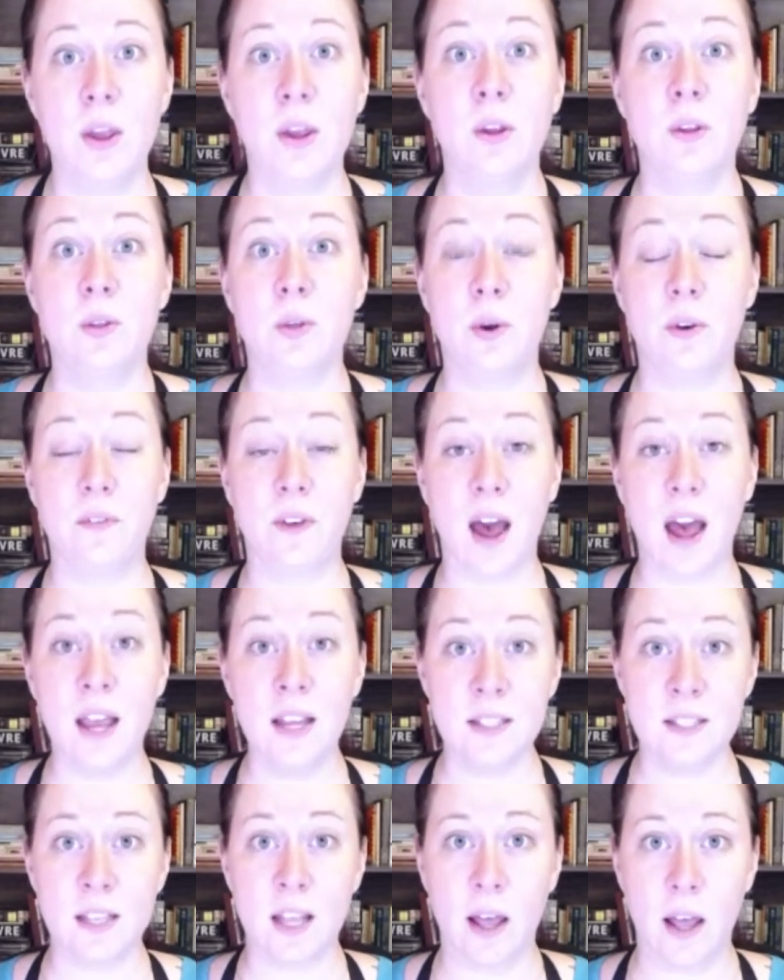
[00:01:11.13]
So if I
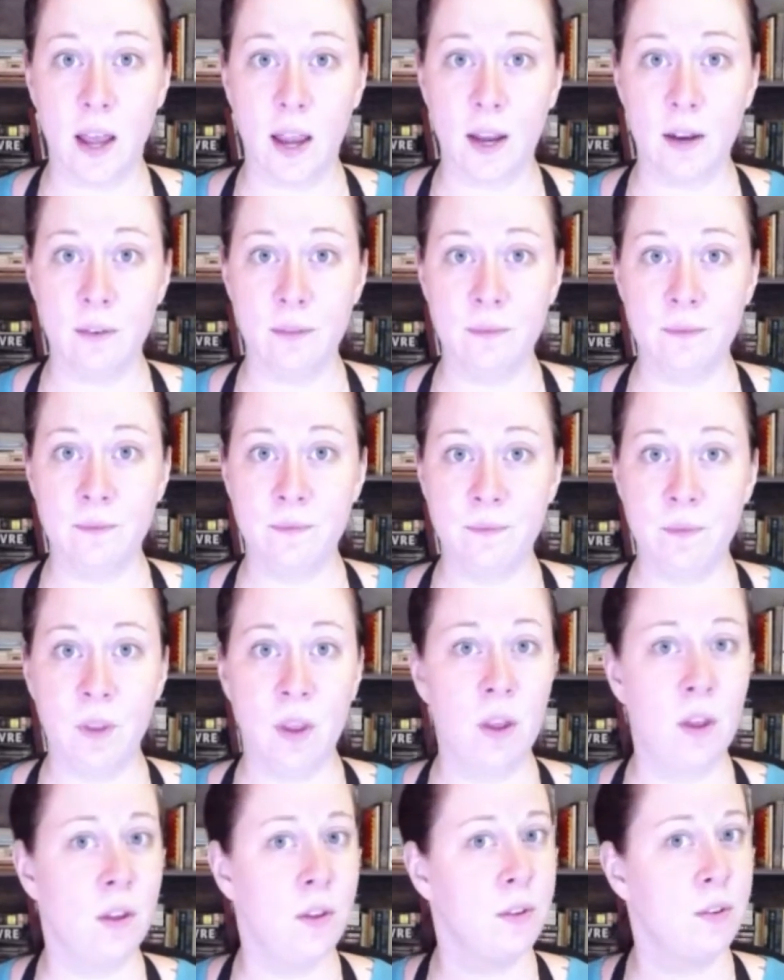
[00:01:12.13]
sign
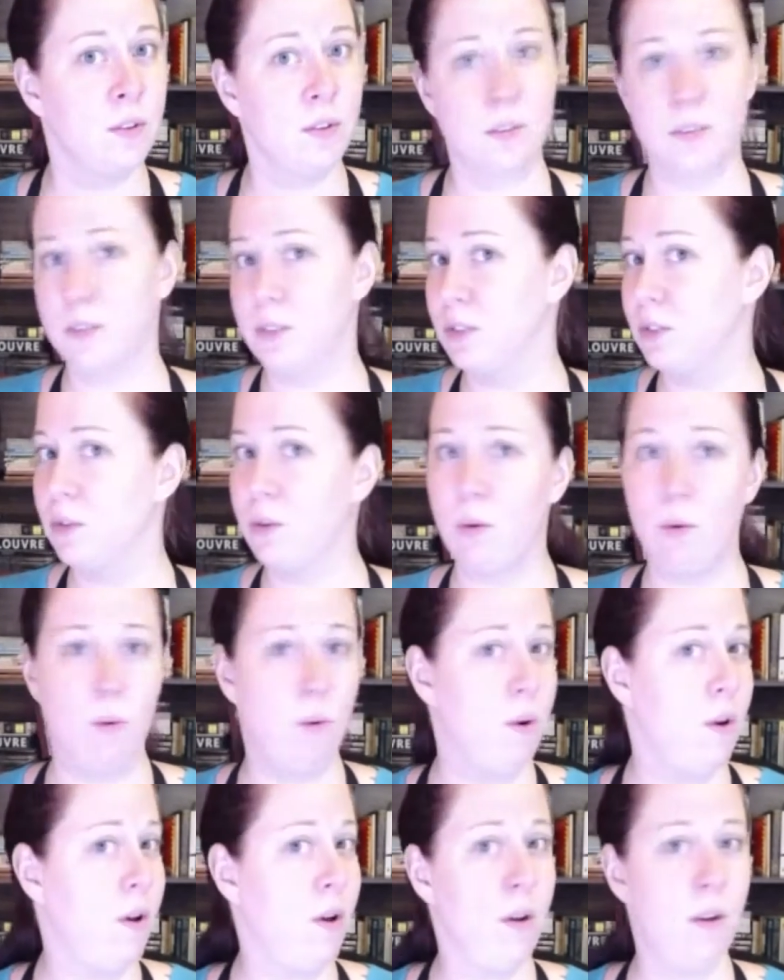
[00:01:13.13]

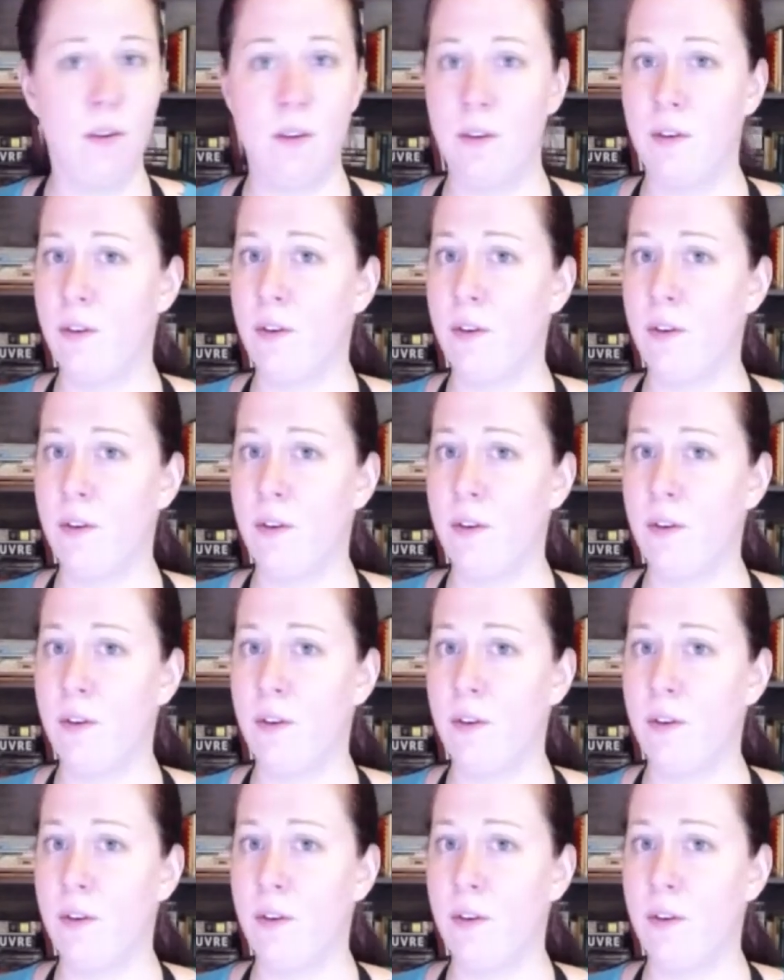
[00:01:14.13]
school